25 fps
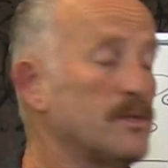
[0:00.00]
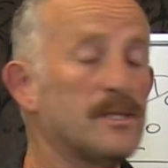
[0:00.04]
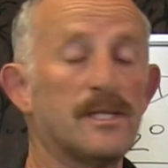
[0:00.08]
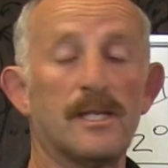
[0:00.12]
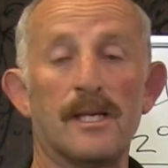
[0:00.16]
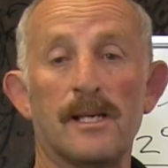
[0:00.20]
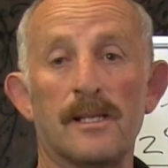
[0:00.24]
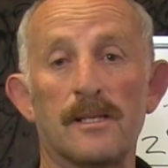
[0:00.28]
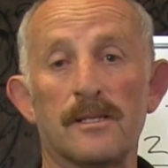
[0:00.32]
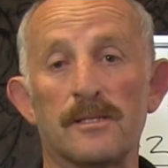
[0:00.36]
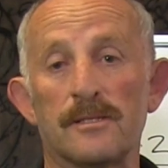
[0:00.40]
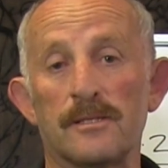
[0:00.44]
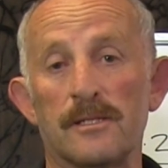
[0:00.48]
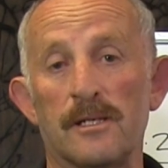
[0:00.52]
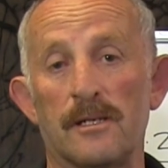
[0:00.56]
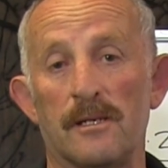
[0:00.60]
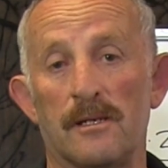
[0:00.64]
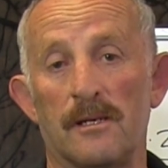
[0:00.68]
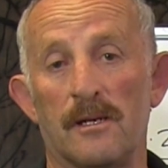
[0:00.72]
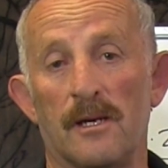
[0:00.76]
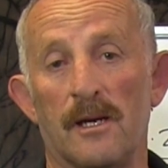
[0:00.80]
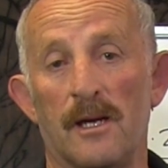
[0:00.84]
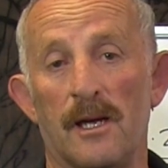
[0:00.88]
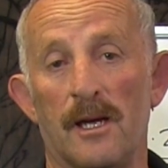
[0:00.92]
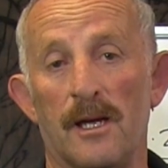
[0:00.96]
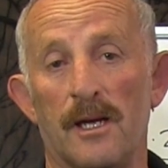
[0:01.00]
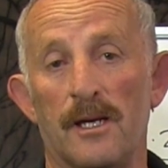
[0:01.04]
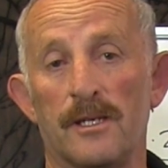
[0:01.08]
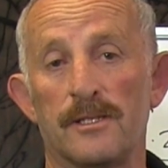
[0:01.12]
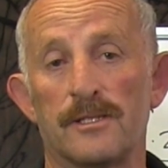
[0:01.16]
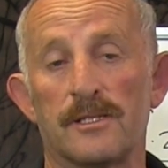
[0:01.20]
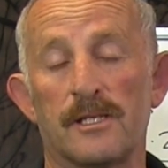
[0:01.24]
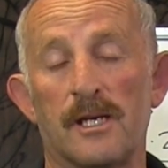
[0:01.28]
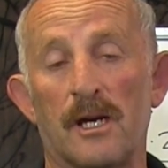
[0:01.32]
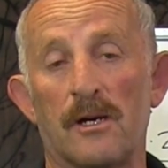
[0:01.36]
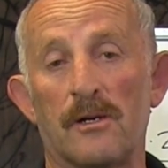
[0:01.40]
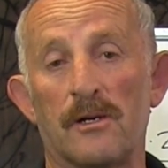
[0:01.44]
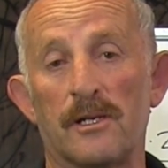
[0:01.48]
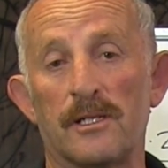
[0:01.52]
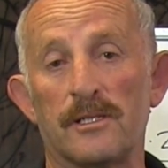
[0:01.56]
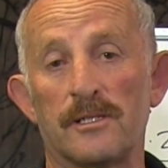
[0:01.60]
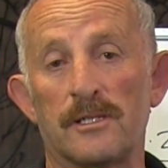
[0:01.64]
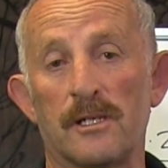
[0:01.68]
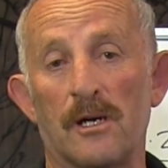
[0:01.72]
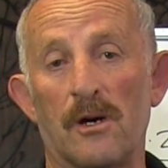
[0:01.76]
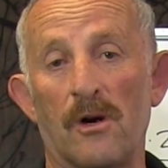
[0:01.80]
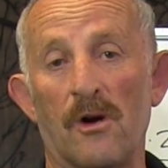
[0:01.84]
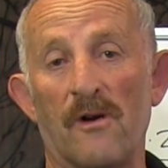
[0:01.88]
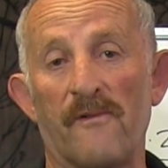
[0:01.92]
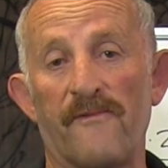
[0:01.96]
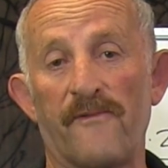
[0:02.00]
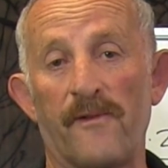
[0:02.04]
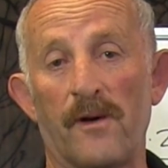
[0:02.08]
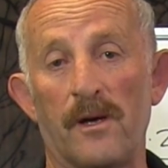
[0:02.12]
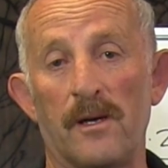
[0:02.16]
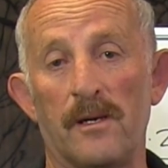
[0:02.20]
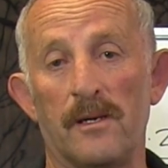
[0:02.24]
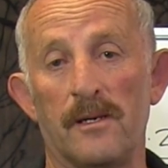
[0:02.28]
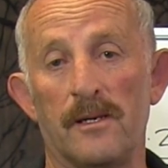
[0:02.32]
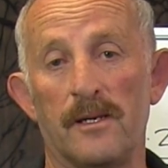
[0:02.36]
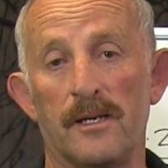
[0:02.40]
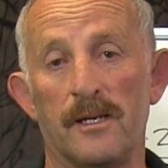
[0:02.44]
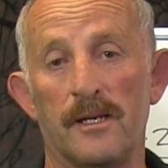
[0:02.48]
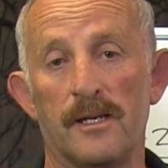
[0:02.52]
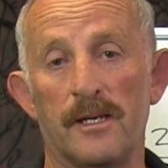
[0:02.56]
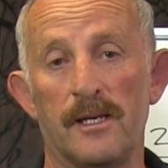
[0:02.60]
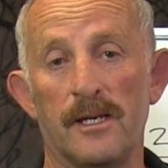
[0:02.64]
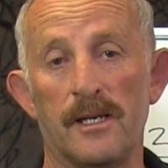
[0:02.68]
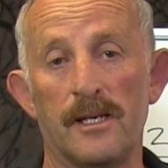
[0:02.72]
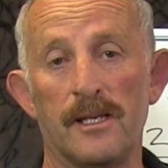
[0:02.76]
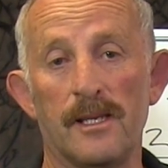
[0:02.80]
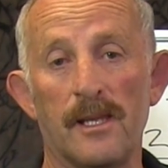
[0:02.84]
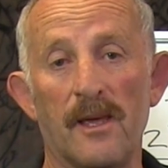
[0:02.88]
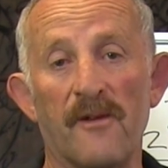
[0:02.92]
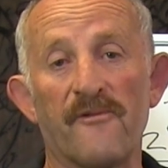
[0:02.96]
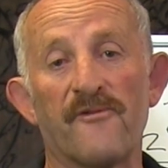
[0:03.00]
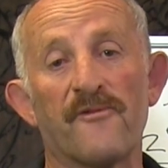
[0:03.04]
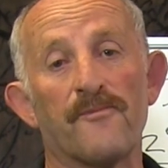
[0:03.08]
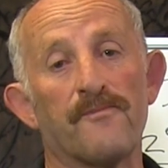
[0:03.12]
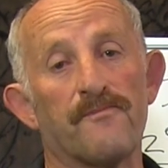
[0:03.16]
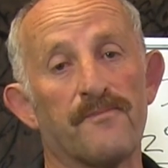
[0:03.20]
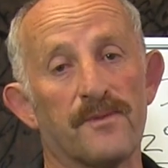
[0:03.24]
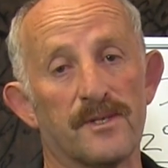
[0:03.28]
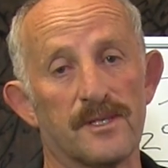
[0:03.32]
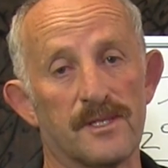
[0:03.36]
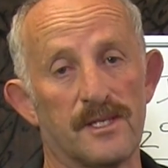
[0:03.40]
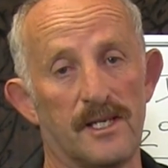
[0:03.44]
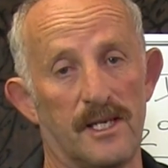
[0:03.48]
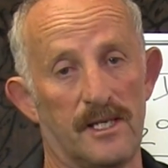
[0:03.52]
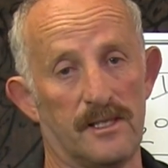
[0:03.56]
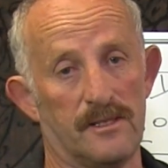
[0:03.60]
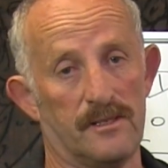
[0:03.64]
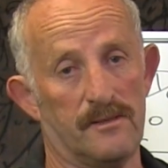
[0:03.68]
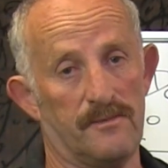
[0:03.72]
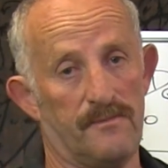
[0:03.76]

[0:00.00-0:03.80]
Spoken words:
Zealand is going to offer 11%.